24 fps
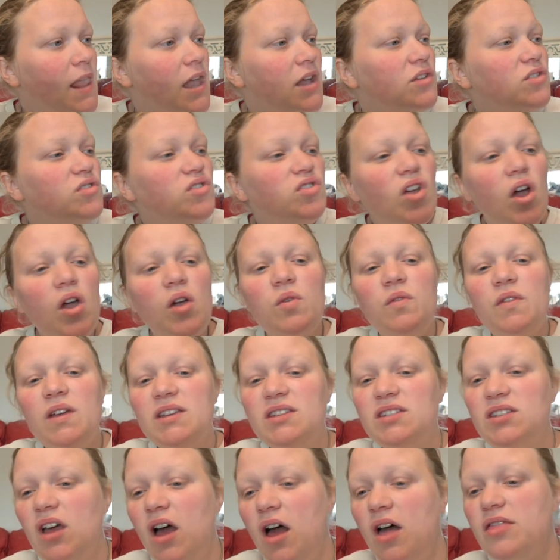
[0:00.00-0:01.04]
So
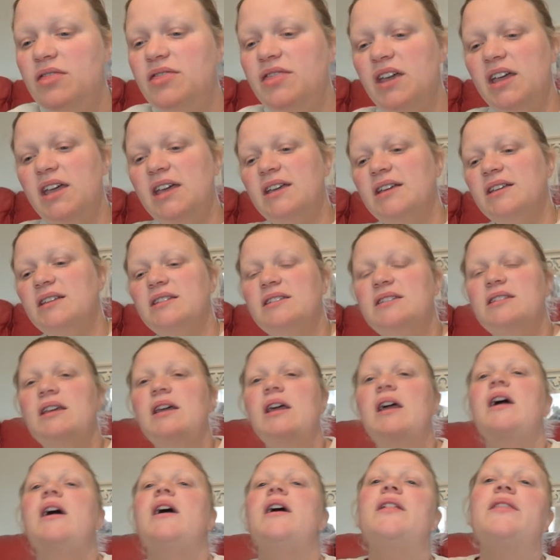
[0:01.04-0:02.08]
there's certain things
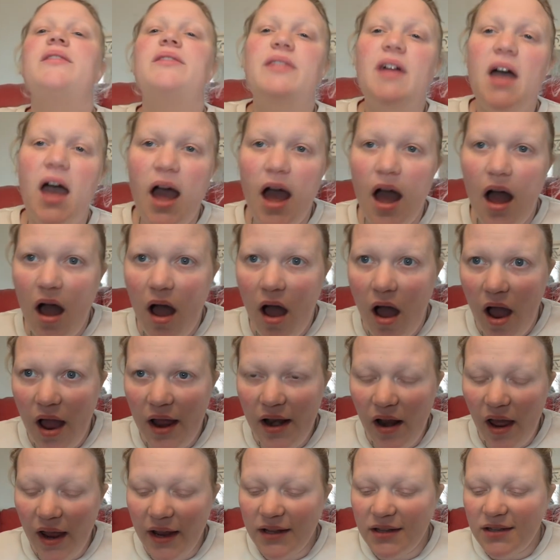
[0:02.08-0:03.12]
that I
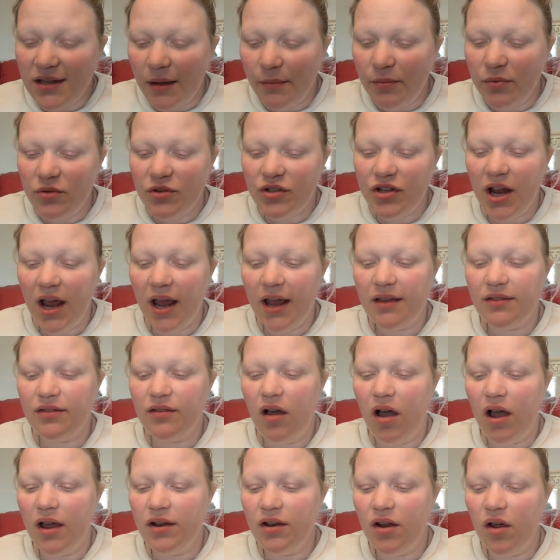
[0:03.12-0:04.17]
like double check
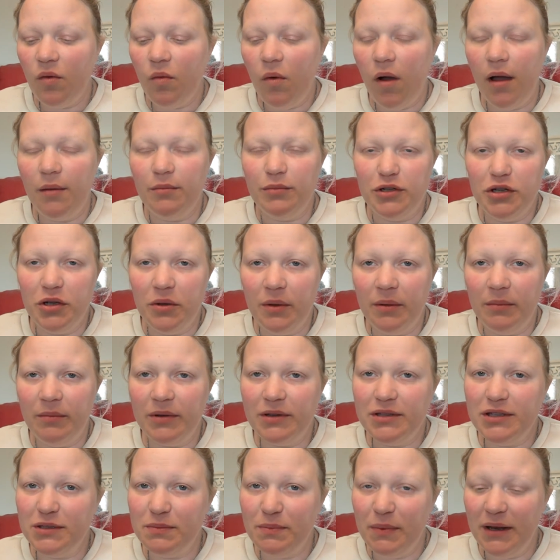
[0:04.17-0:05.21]
that I know what I'm doing,
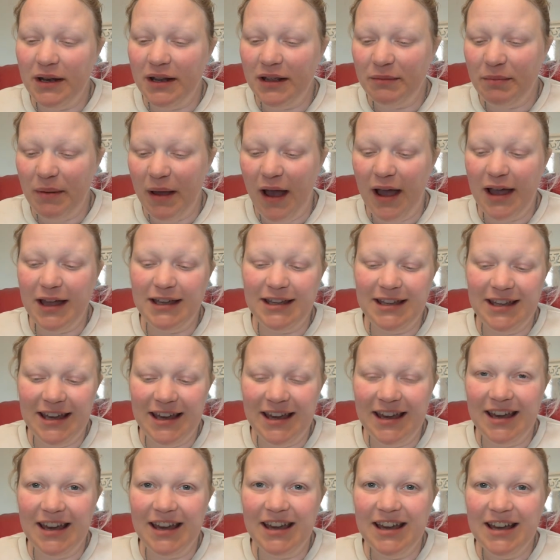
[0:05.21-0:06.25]
because it's been about a
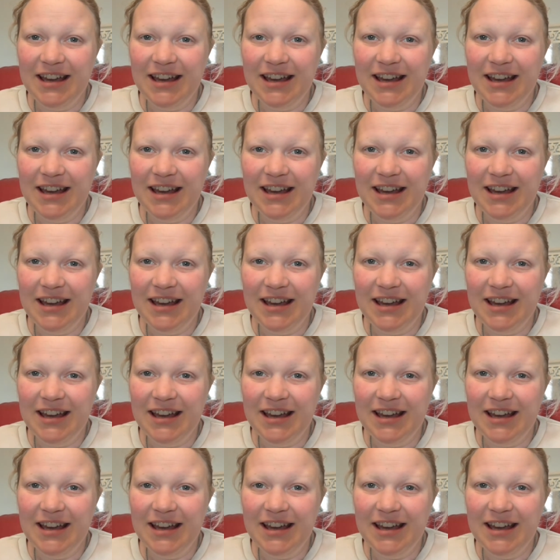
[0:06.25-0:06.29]
year